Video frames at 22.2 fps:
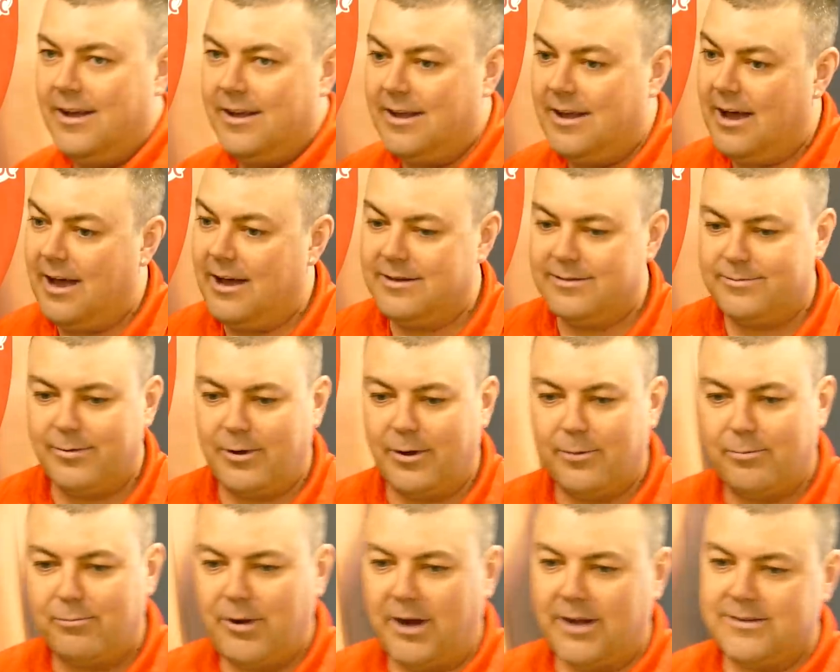Yes,
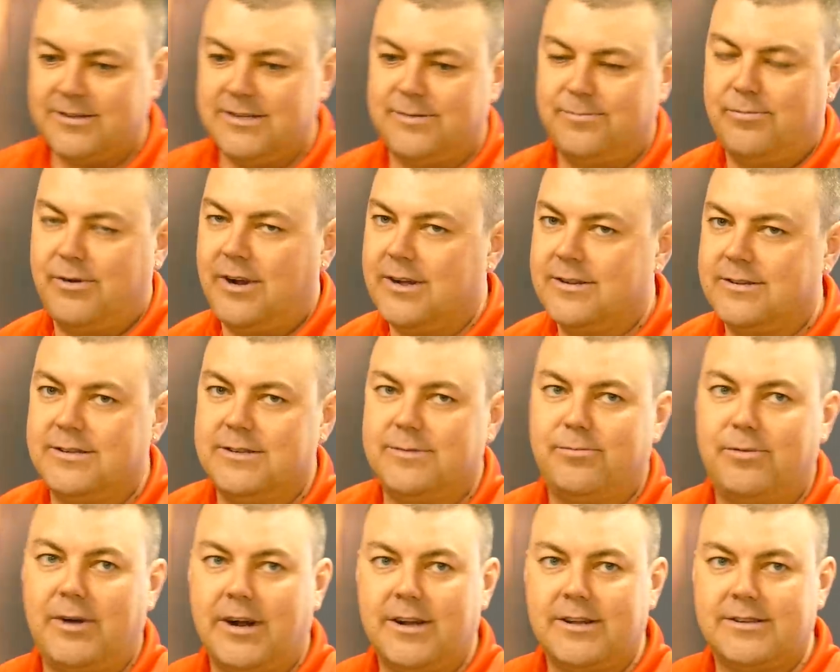Paul, practice.
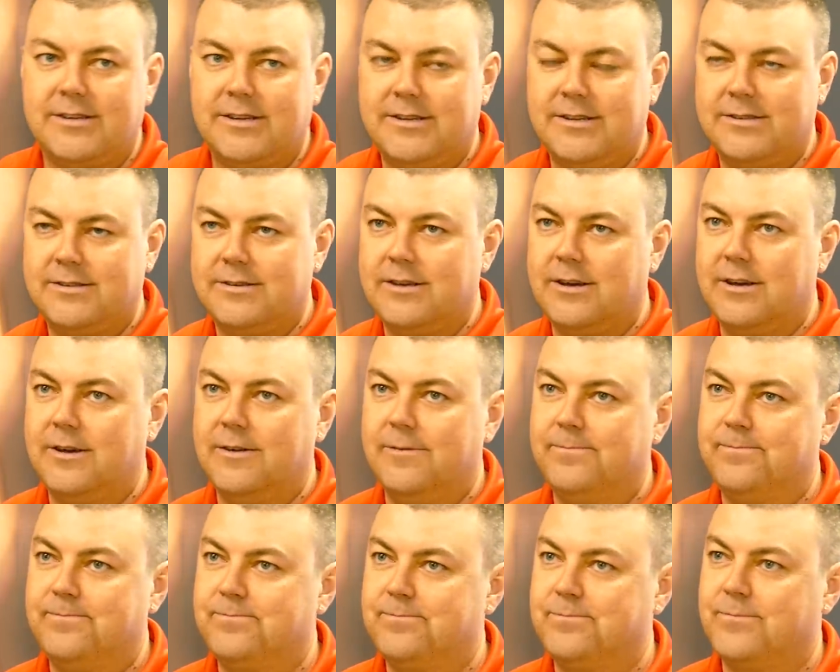
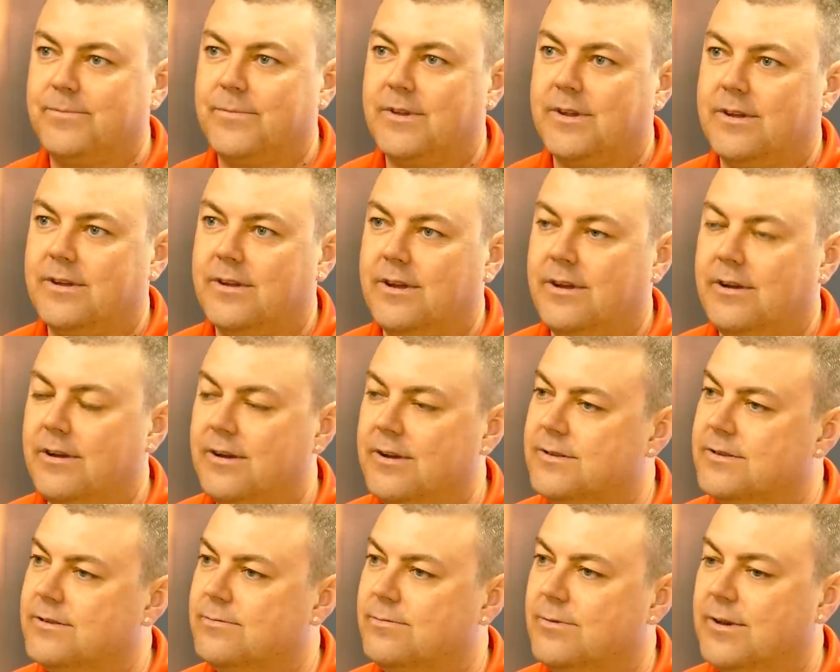You know,
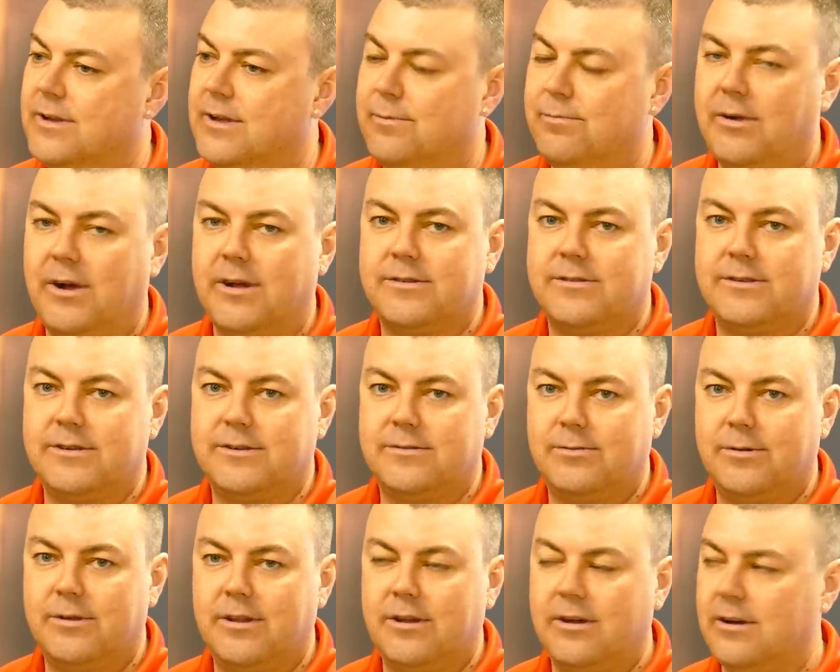it's whether you
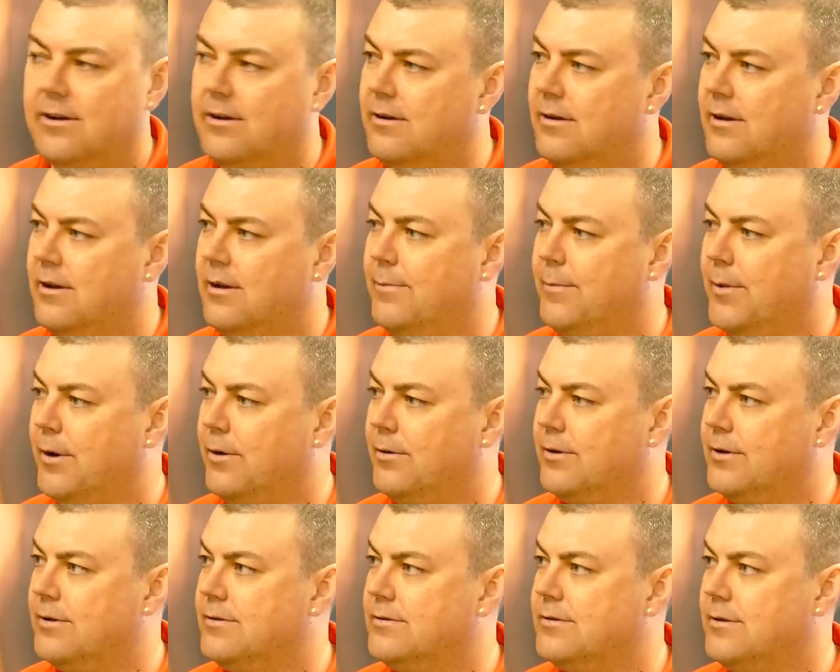practice with an
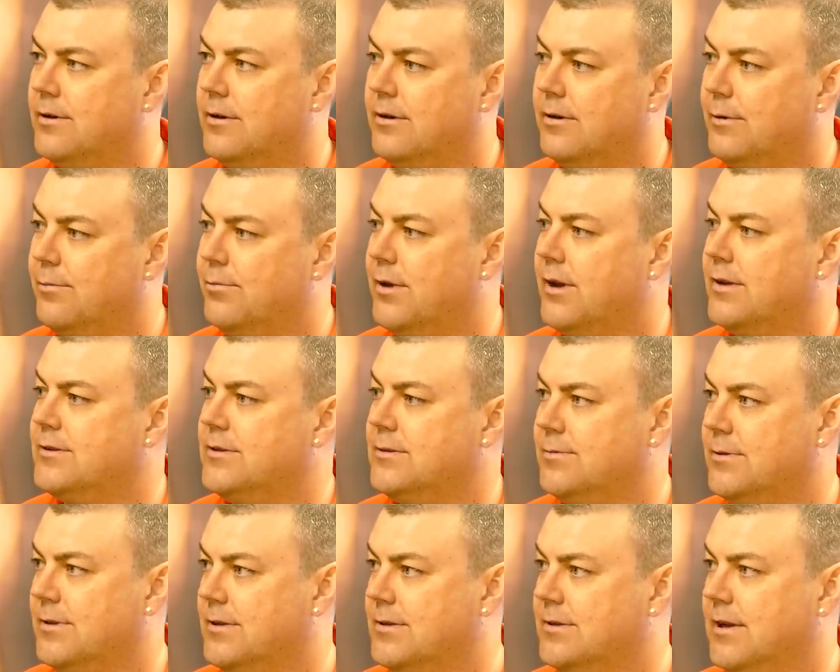opponent or you
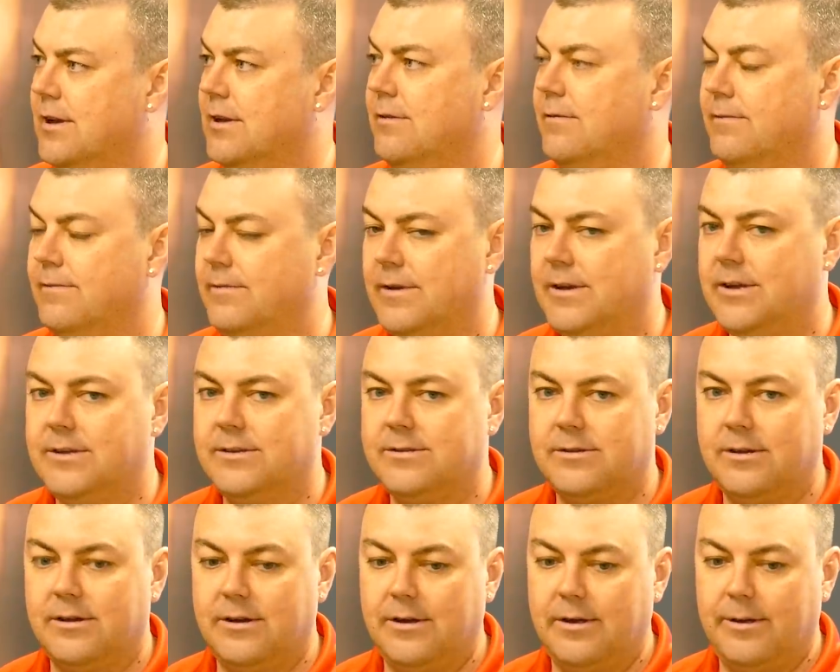practice with yourself,
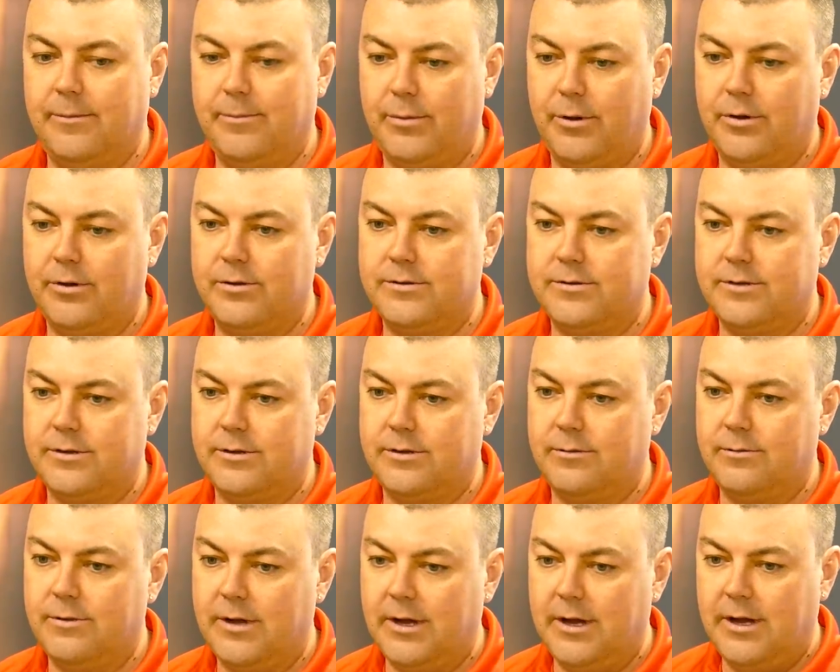it's important to
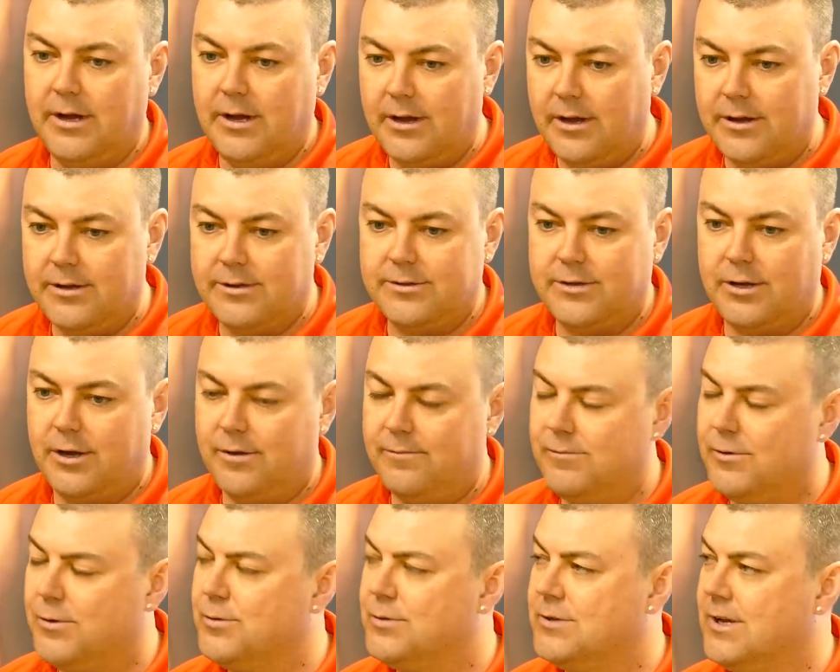do
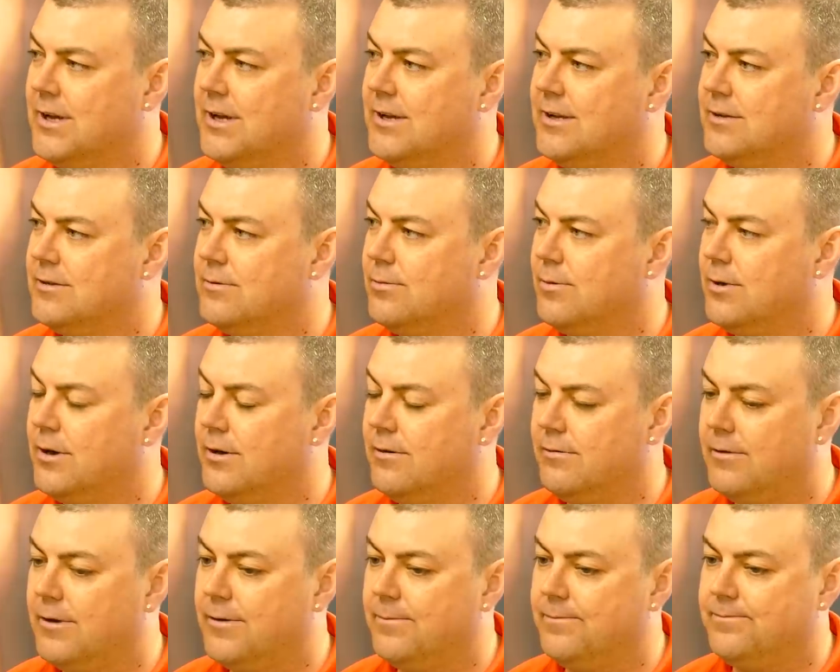certain routines
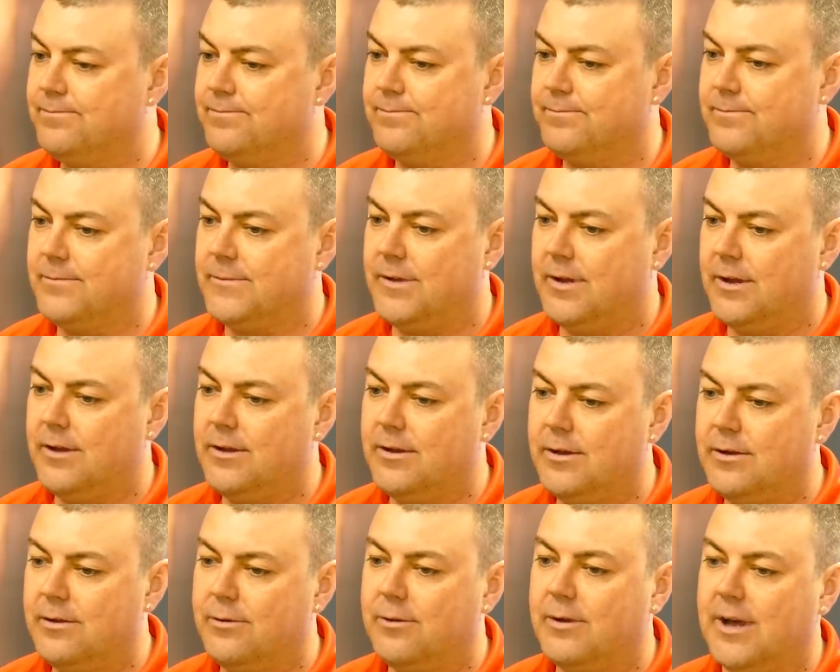where
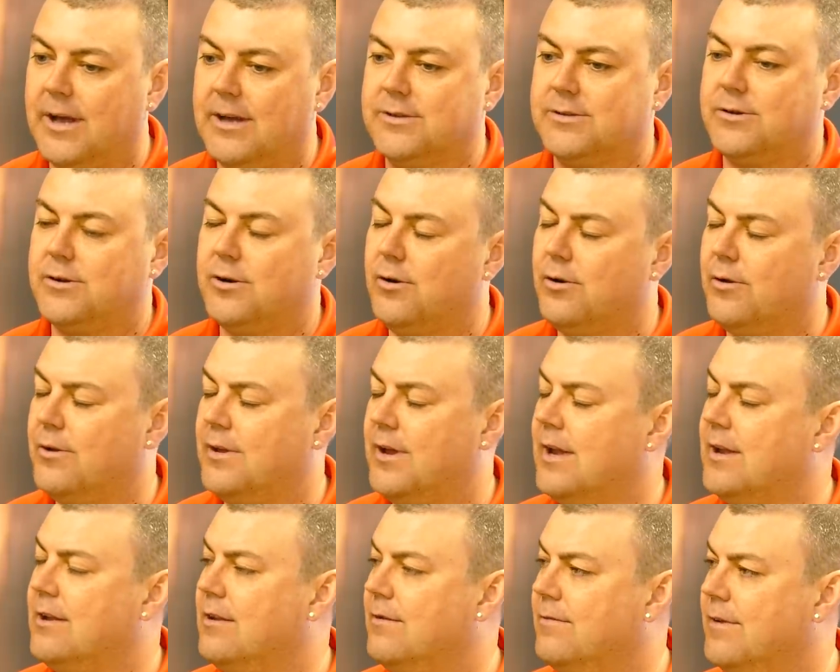you do get a score at the
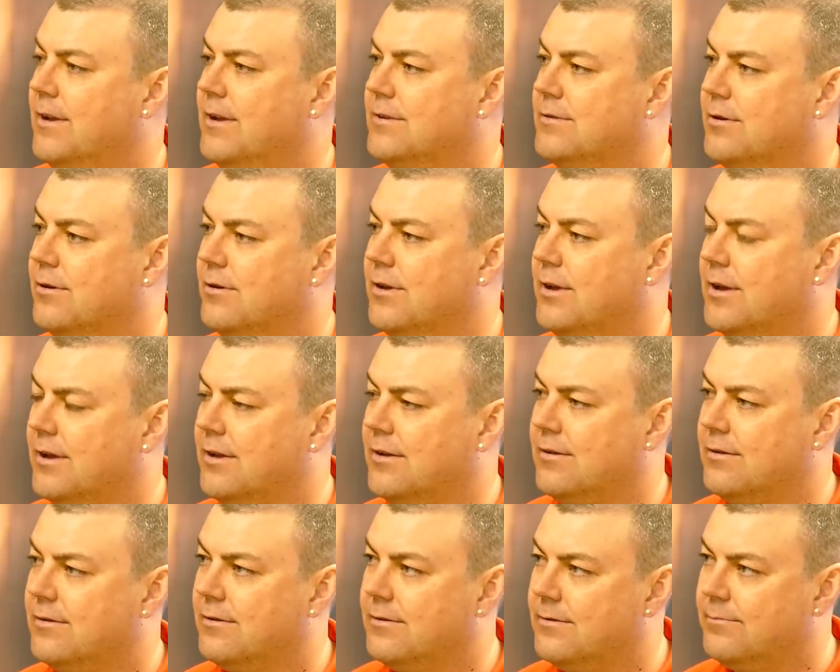end of it so you
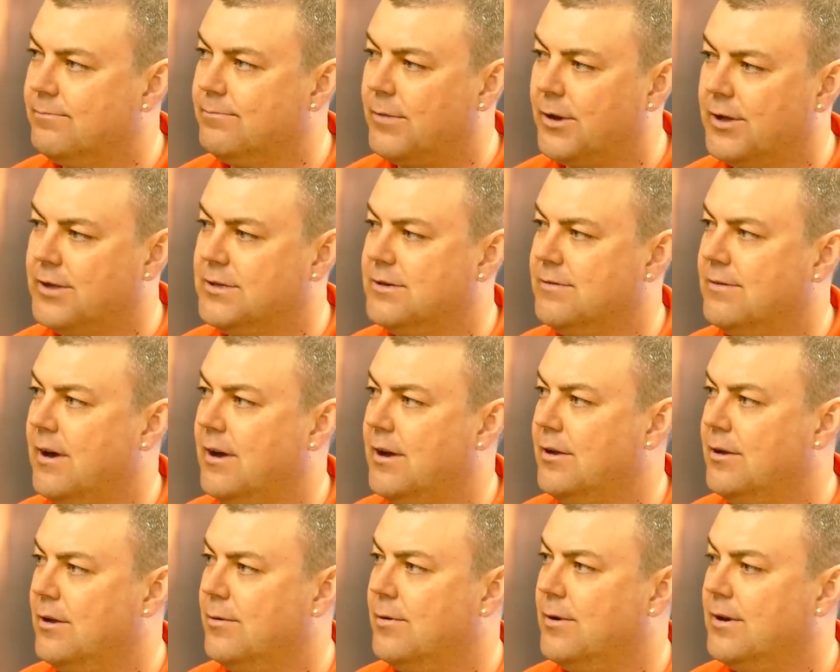can monitor how
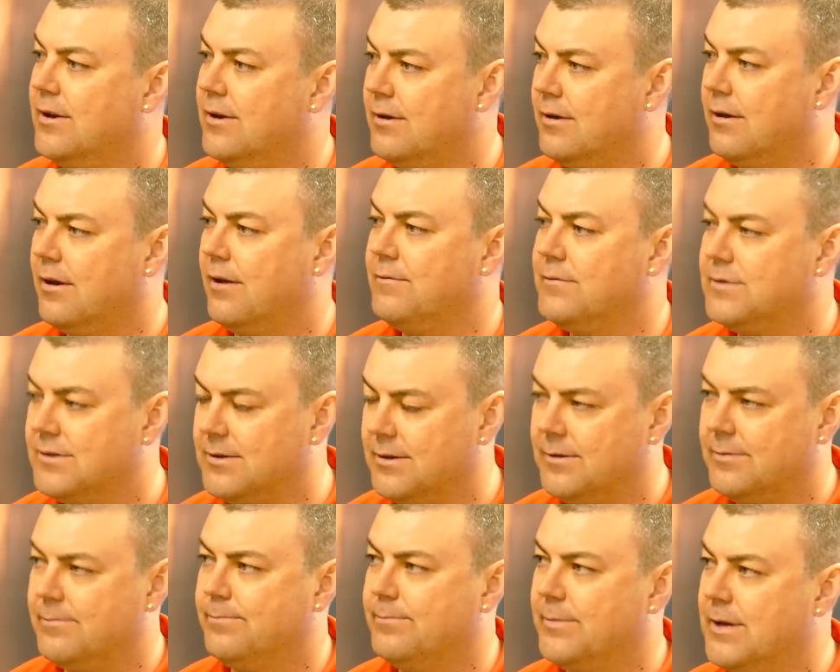you're doing and
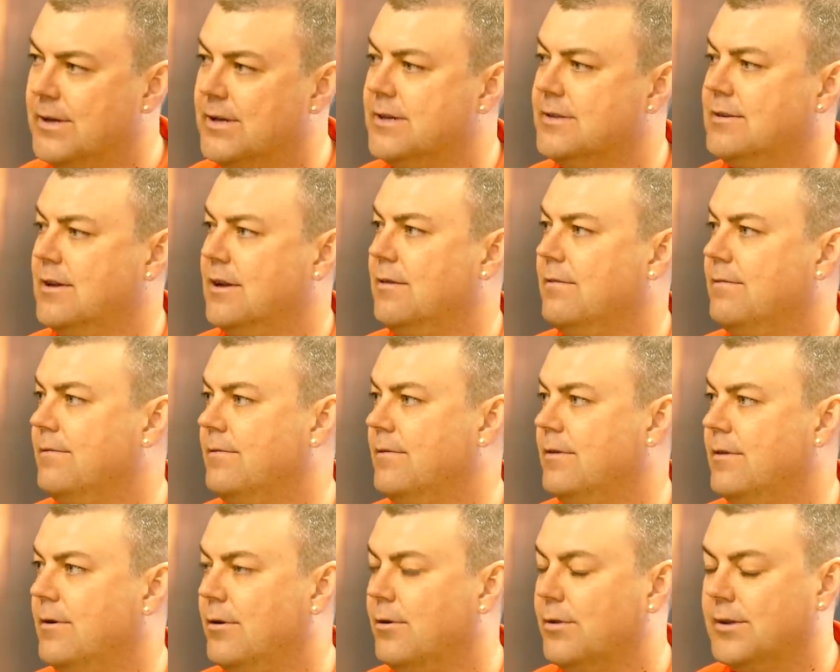obviously beat yourself
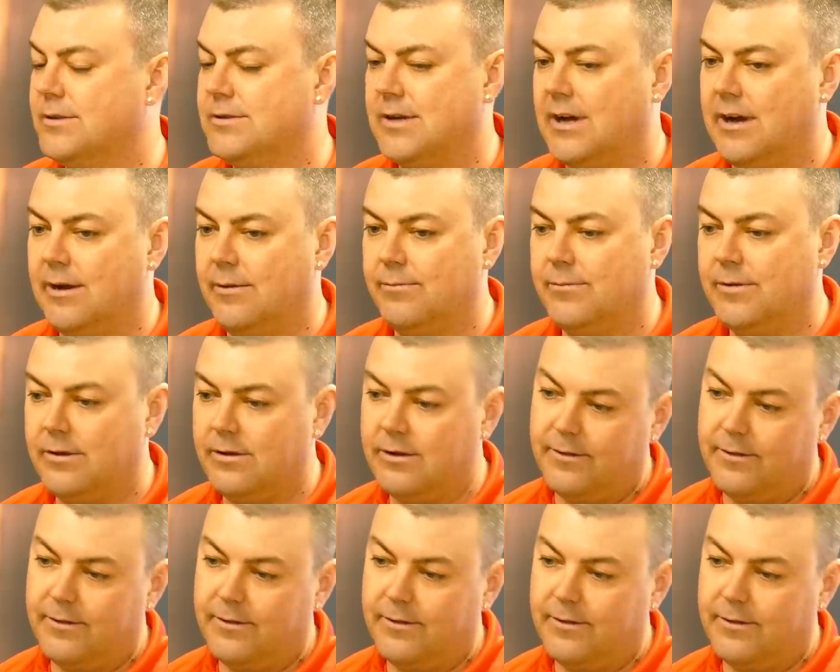all the time.